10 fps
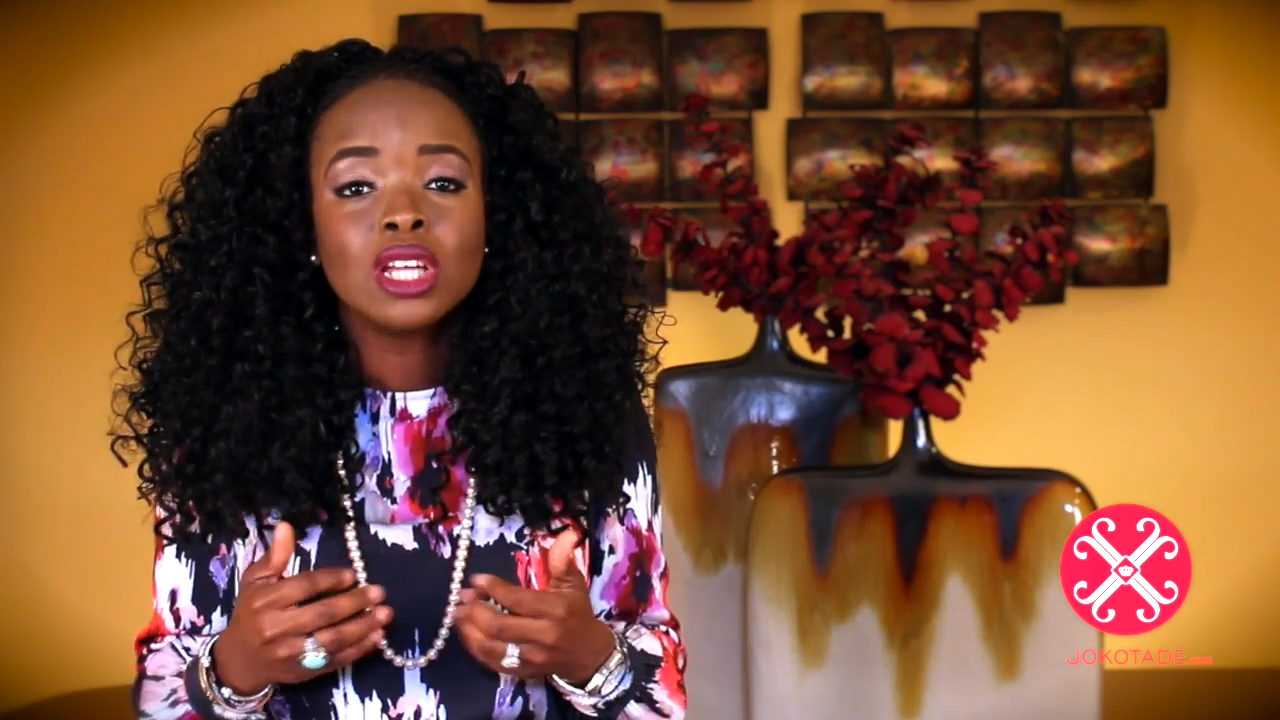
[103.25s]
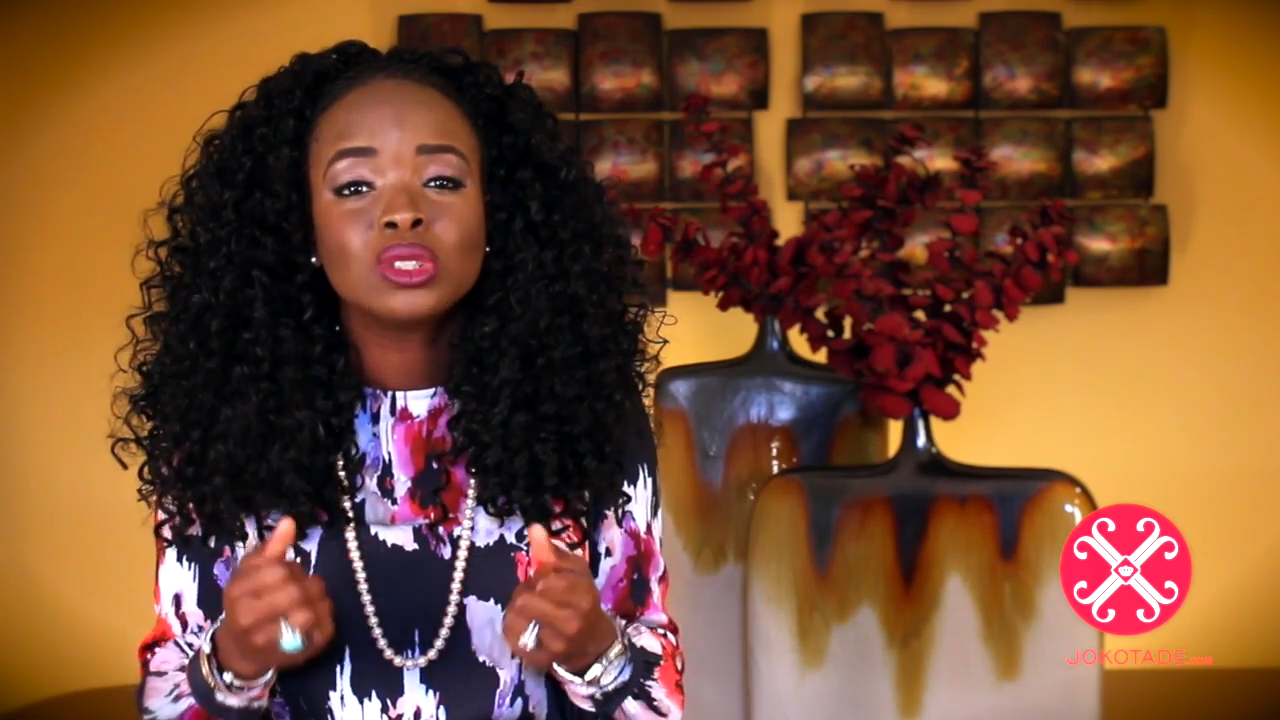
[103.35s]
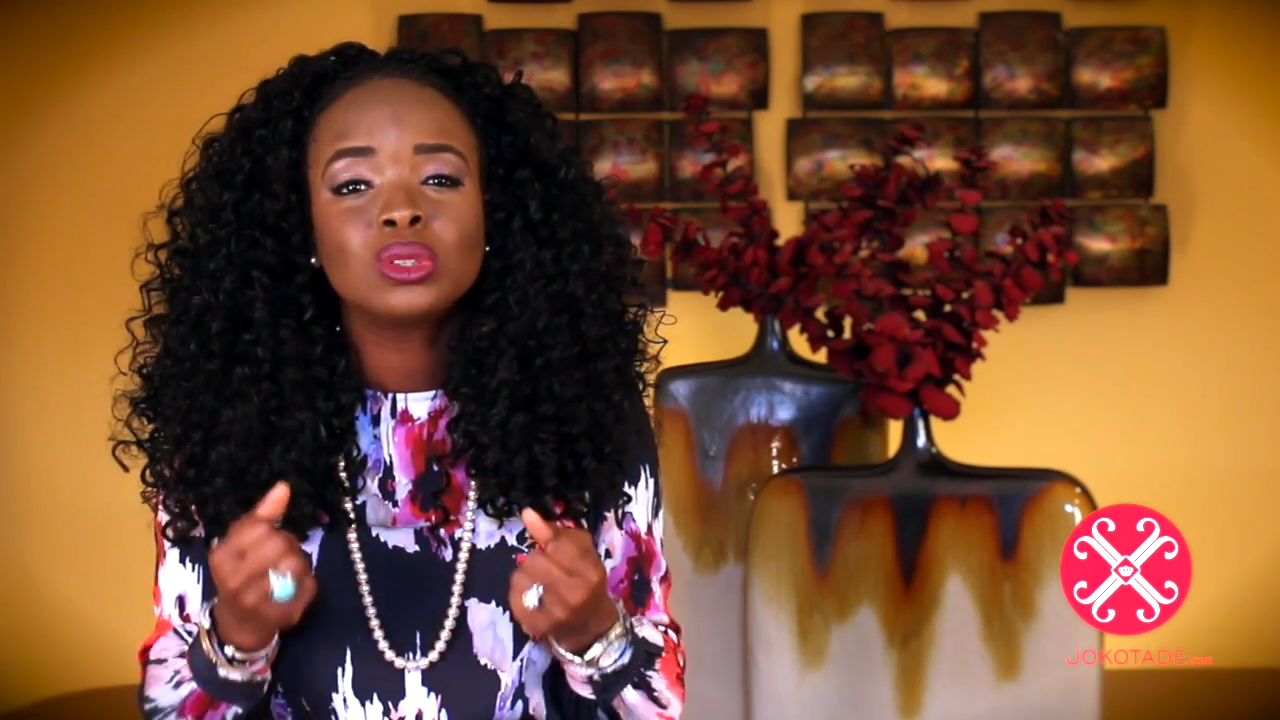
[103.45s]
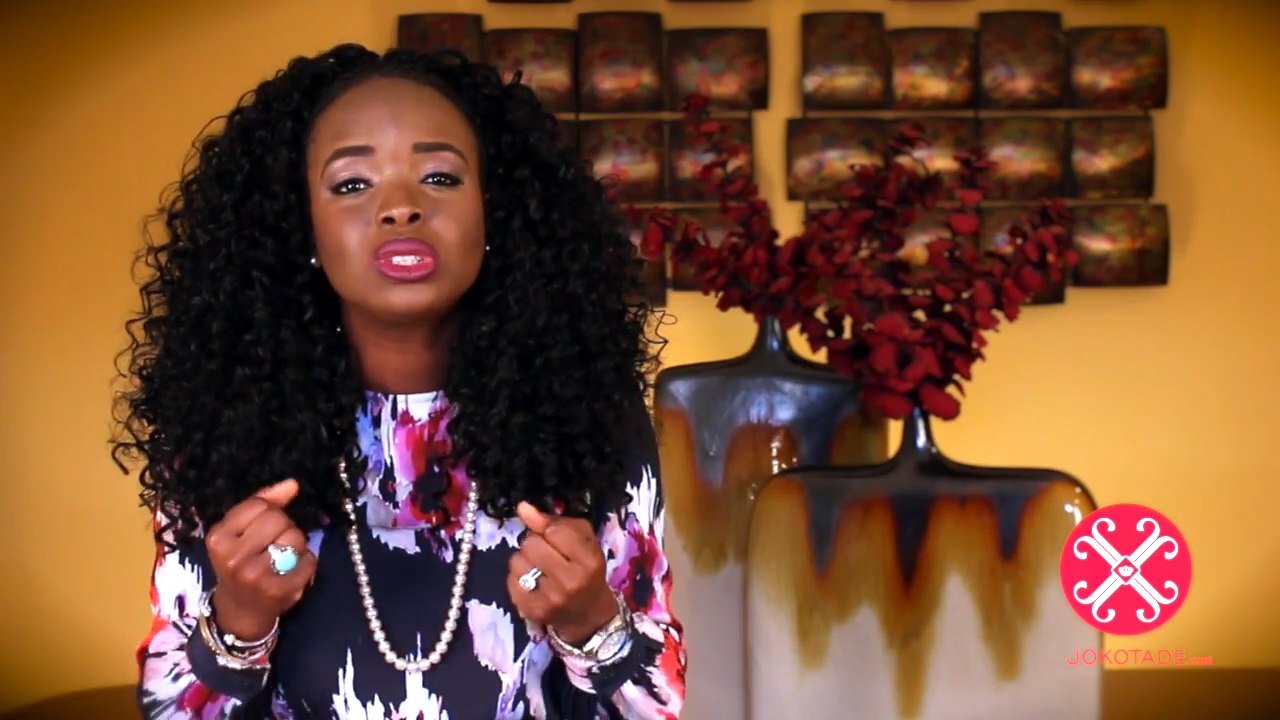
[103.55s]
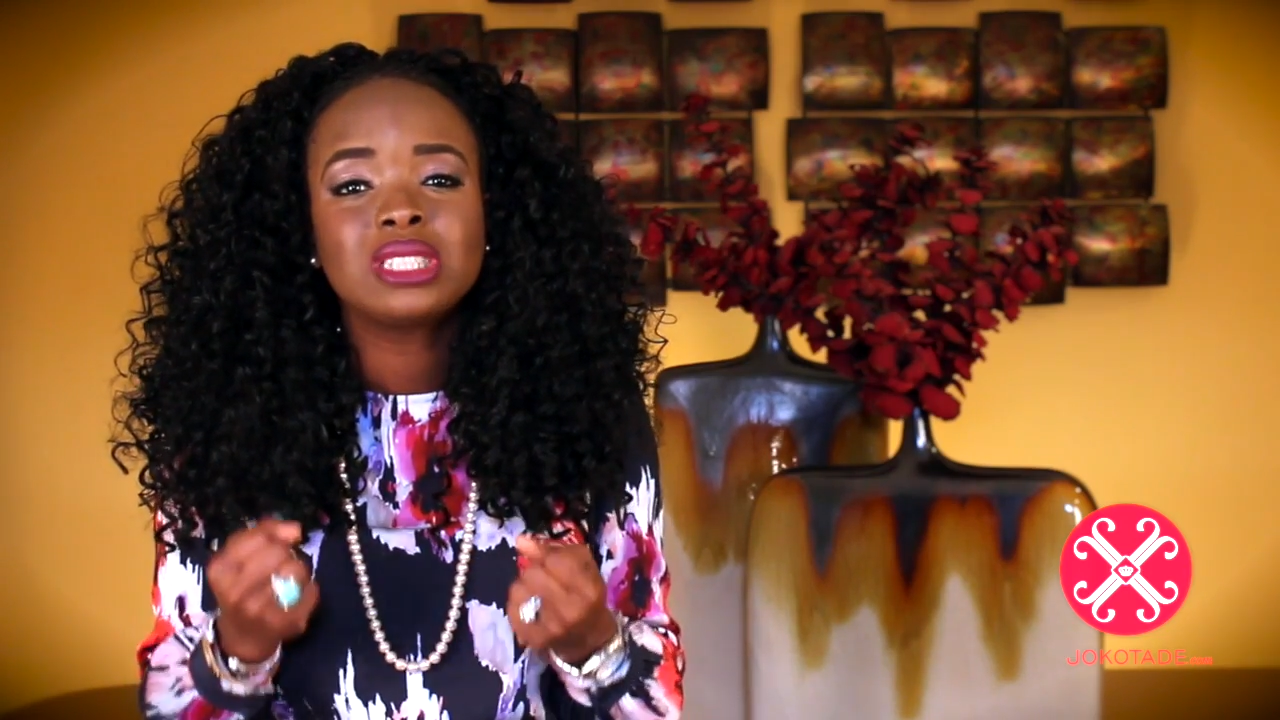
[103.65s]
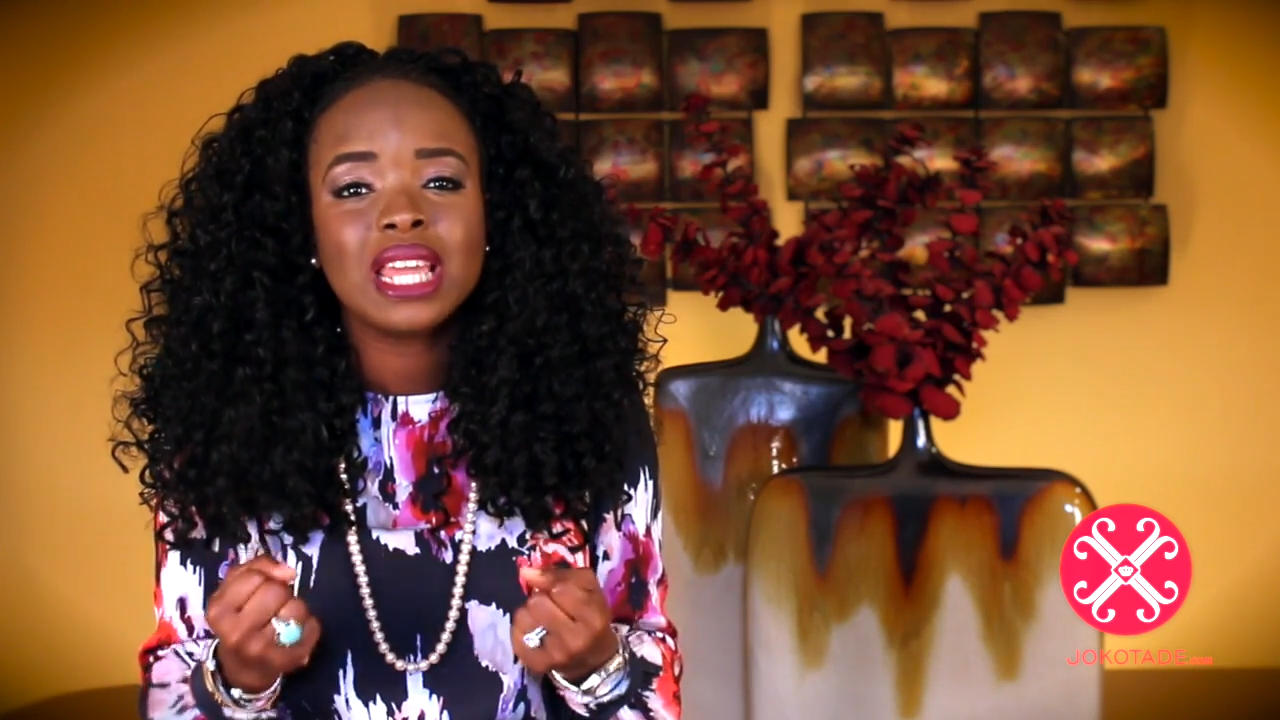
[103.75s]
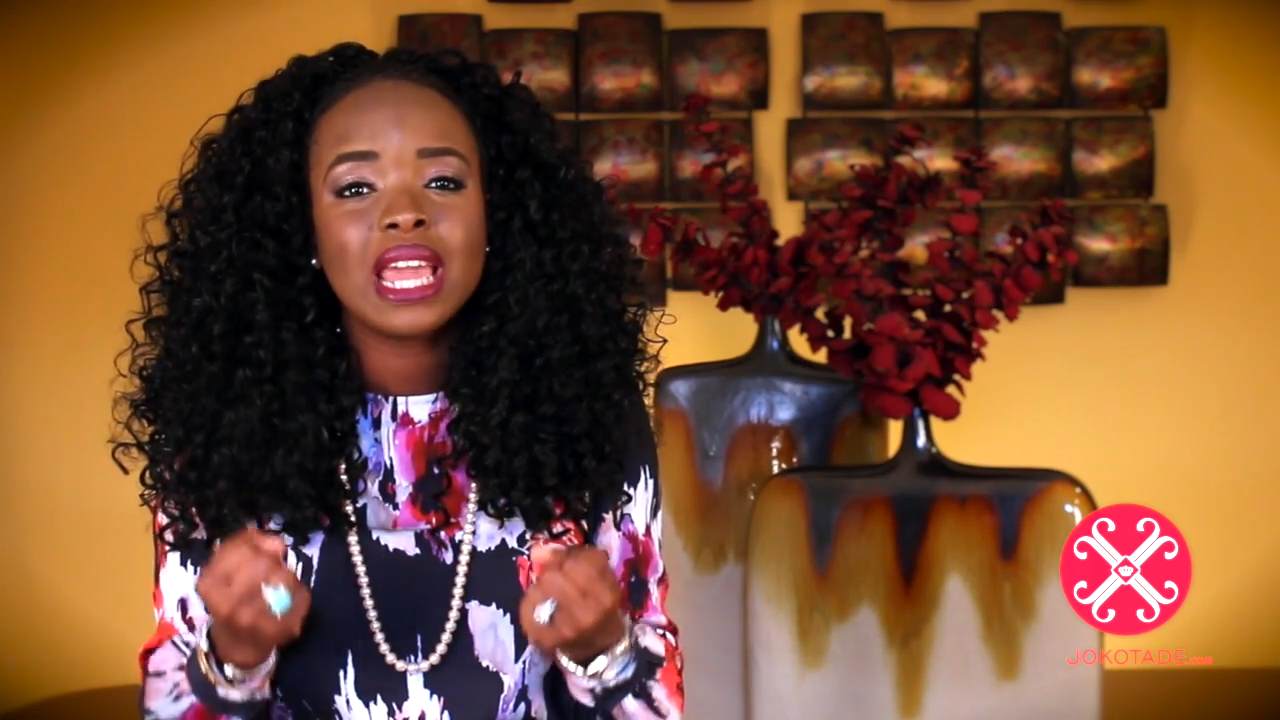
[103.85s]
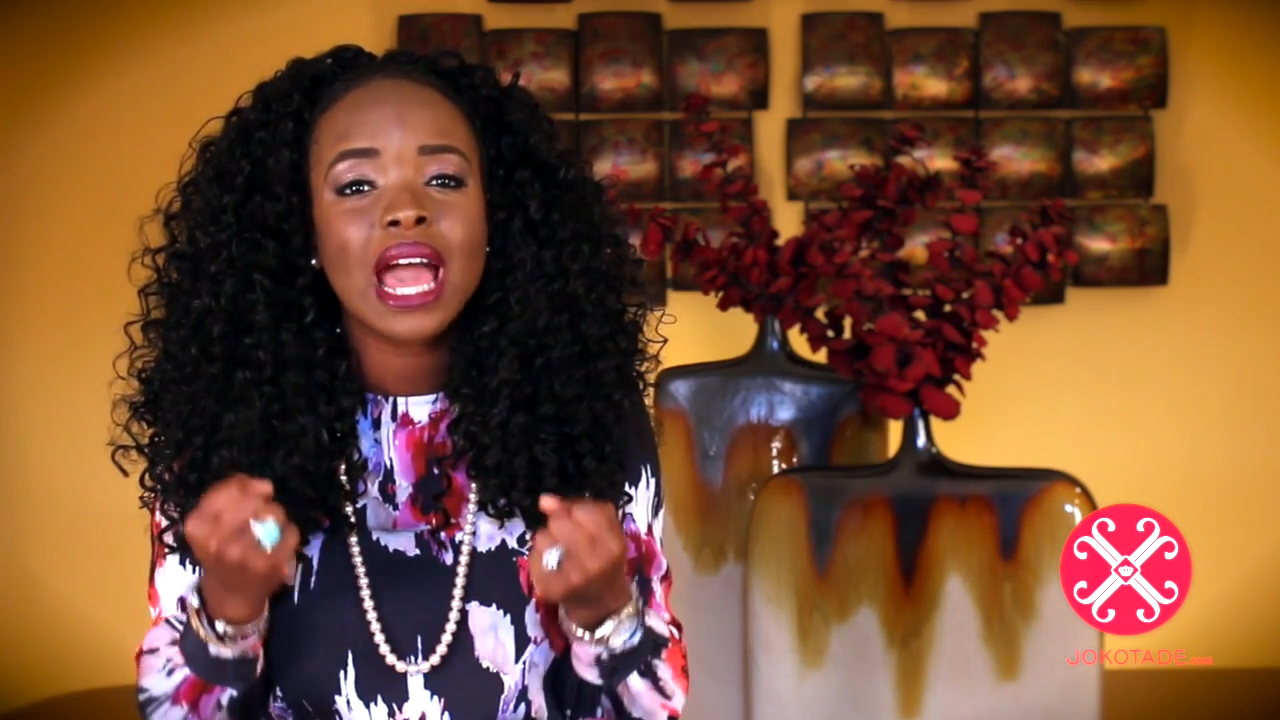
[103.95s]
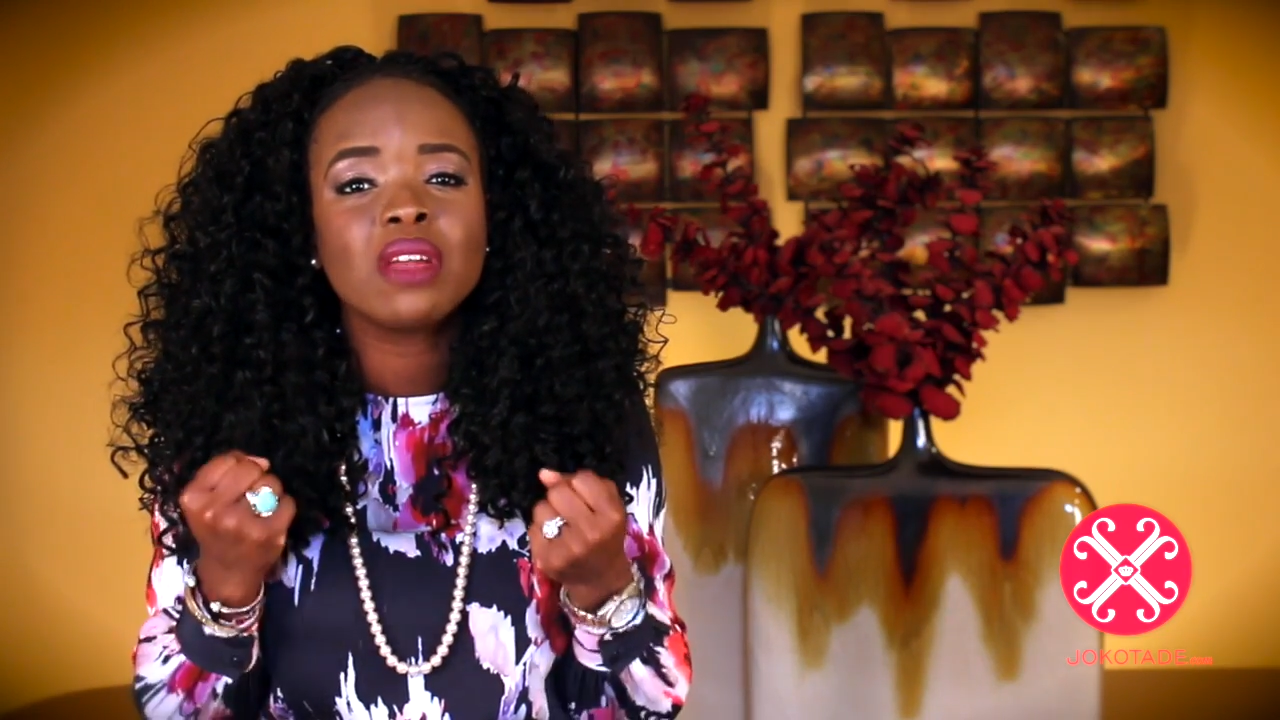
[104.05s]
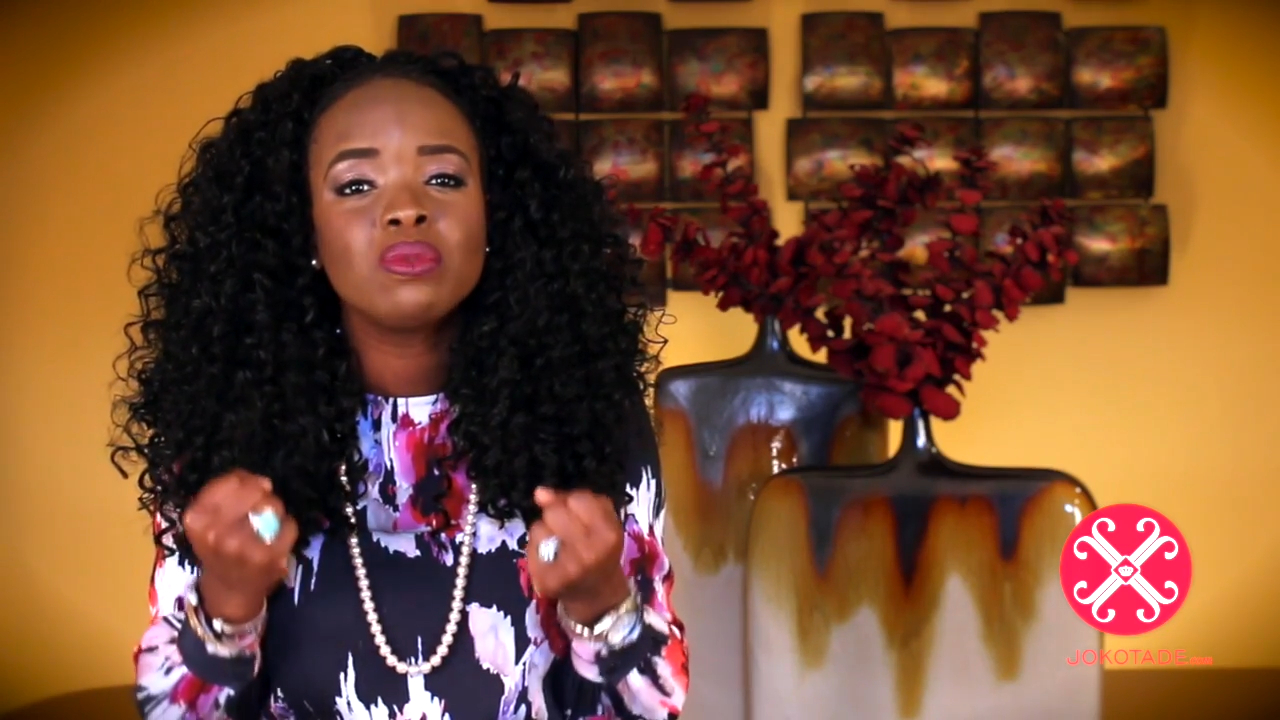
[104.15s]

So today I